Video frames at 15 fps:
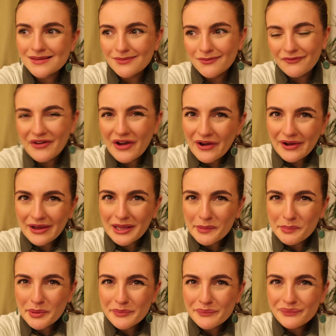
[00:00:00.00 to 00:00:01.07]

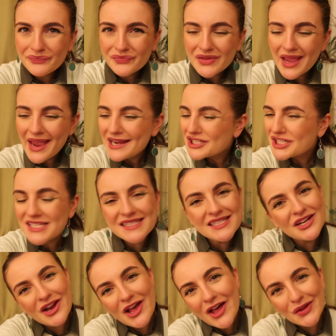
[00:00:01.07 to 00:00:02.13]
vibe, it's just a
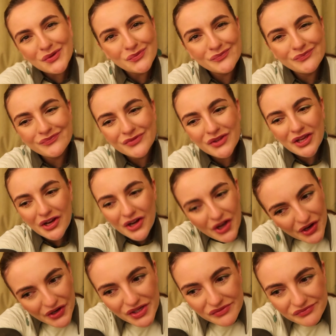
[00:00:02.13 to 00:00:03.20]
no, you
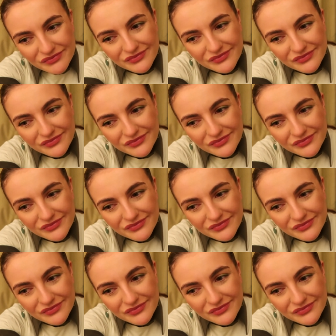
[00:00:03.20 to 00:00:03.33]
know?